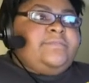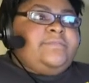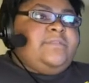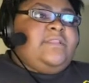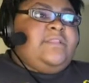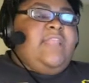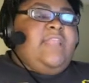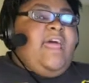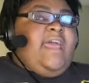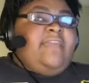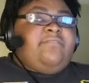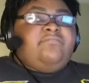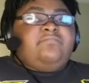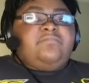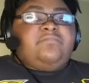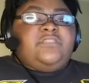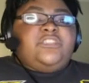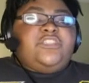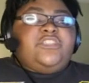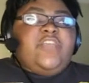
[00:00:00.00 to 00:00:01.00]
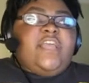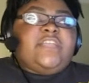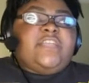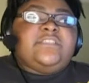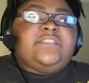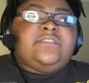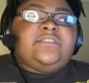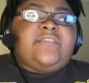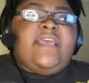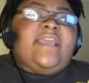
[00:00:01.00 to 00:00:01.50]
life,
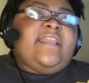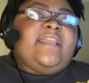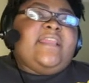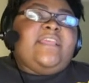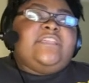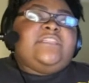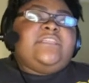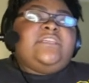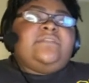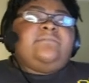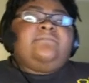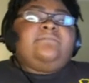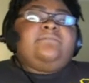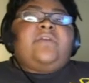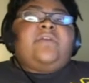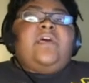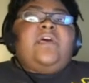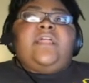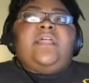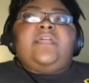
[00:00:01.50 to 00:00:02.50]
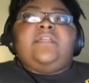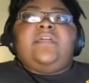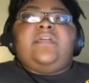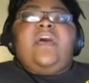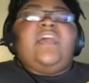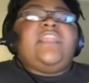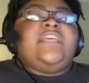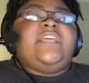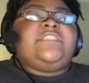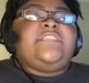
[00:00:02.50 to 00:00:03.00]
distractions, ADHD,
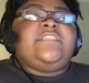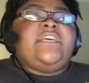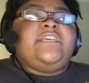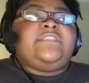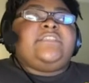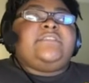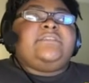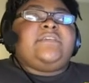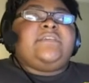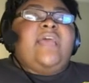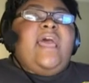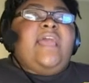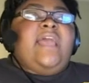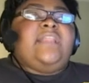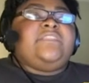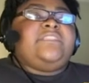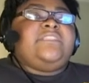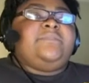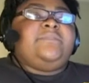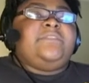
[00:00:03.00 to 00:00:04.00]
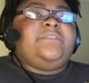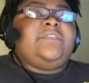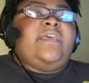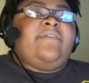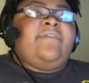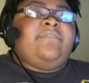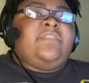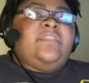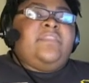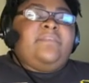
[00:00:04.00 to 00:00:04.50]
all that jazz kind of just pushed
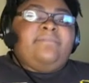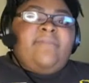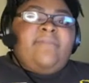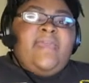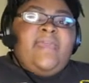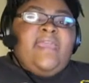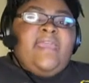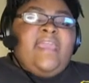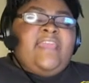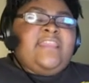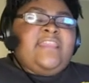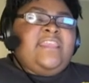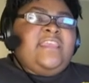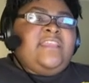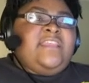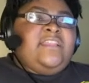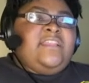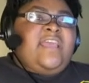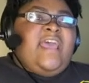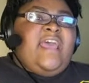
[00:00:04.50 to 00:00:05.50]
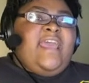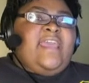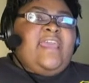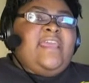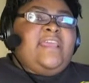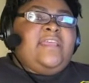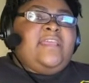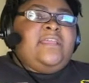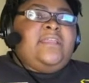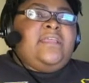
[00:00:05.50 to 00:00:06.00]
everything back. And then
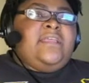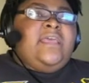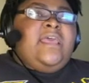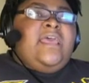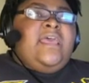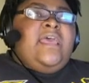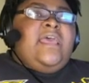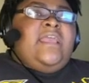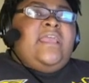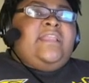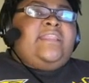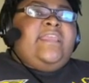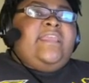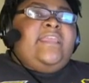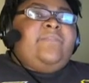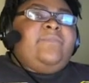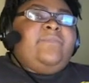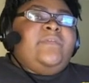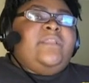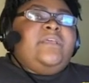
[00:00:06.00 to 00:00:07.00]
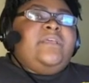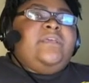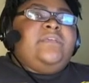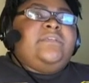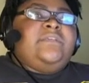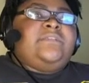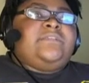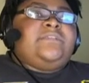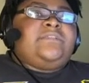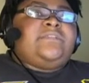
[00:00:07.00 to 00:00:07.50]
I didn't really
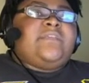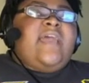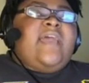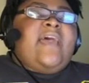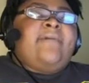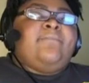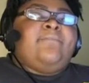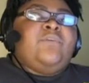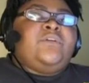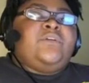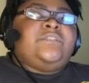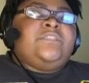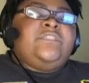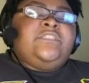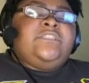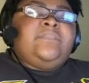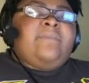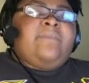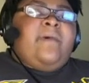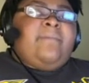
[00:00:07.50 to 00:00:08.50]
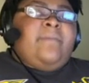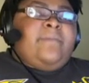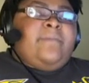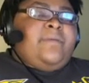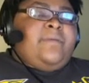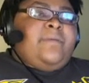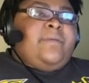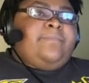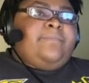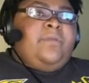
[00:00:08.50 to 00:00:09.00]
got more serious about my
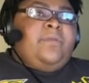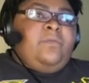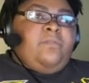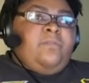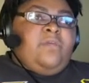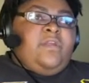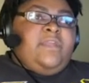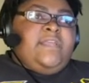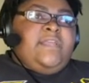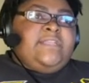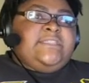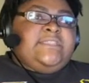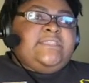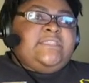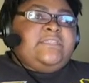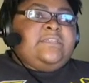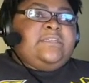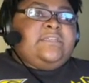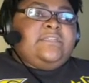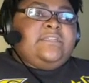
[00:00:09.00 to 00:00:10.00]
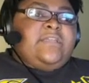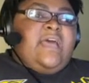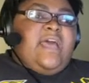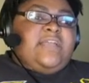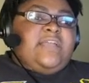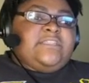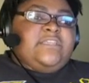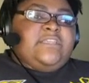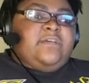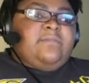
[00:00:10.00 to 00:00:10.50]
prepping work until
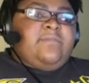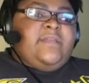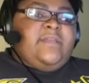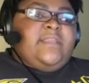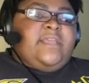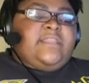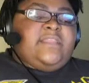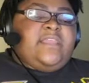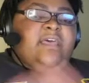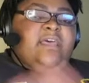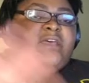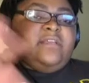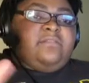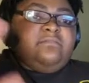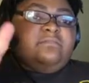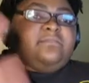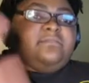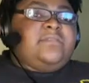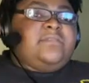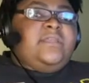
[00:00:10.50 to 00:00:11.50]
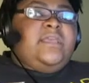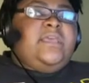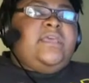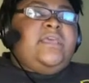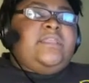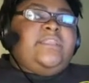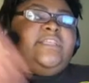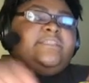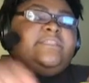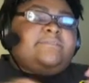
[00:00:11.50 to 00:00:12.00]
October, and I thought
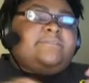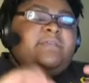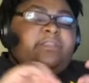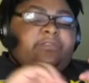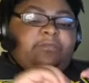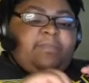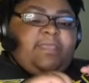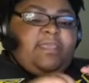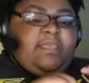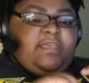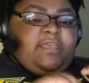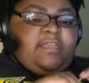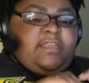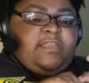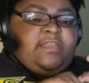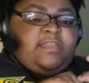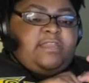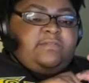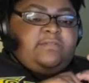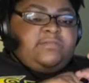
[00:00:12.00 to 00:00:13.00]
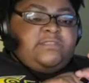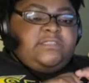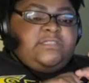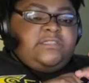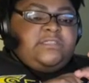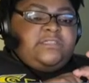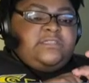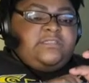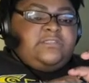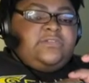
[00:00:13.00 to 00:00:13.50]
this month would be good enough
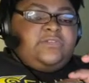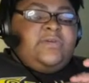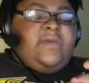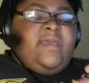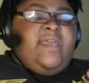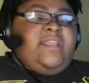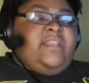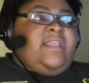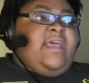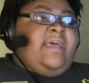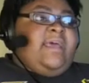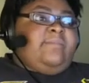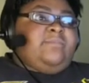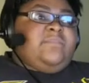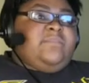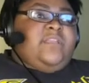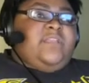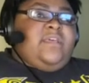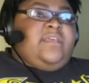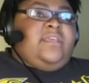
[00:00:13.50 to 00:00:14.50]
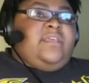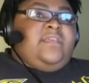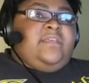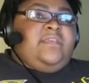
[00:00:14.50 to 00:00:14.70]
to do it. And I'm like,